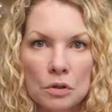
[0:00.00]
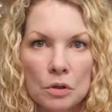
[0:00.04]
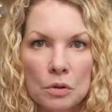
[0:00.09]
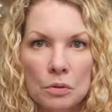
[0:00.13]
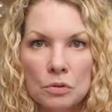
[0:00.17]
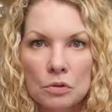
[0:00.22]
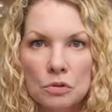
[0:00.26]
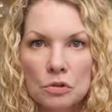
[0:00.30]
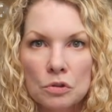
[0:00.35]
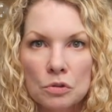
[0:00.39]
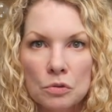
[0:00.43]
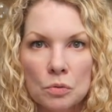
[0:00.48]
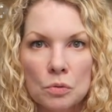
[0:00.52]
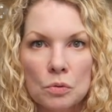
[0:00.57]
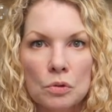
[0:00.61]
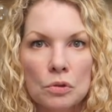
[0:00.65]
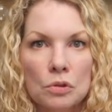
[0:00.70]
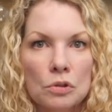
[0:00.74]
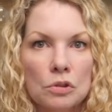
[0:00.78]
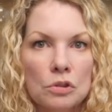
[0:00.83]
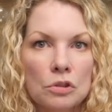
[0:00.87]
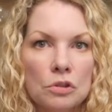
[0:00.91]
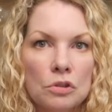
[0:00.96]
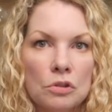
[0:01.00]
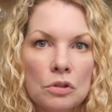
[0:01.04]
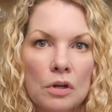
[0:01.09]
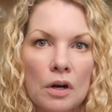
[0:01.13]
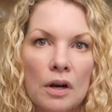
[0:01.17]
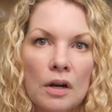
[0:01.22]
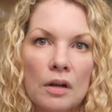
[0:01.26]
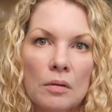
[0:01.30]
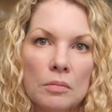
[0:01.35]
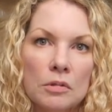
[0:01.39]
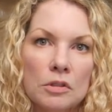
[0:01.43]
Go to stores,
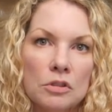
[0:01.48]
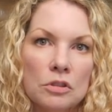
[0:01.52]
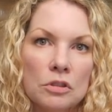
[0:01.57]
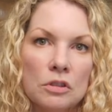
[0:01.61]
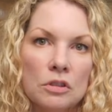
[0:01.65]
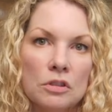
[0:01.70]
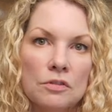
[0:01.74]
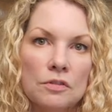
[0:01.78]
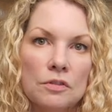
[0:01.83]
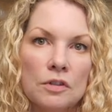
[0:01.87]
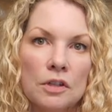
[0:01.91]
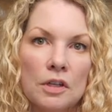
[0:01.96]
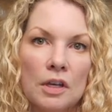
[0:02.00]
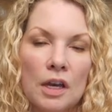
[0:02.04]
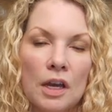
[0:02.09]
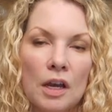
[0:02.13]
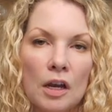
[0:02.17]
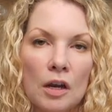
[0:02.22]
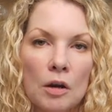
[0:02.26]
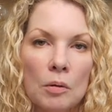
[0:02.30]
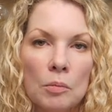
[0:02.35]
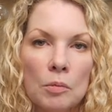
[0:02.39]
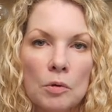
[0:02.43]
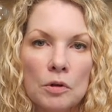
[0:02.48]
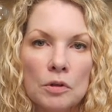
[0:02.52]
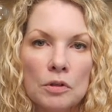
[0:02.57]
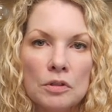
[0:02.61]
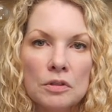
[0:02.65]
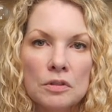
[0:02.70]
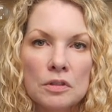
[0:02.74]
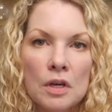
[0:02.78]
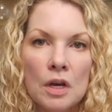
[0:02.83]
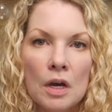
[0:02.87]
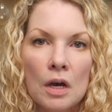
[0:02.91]
try a bunch of different
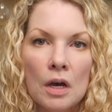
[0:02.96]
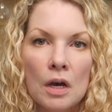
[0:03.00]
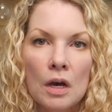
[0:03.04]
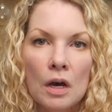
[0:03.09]
cameras.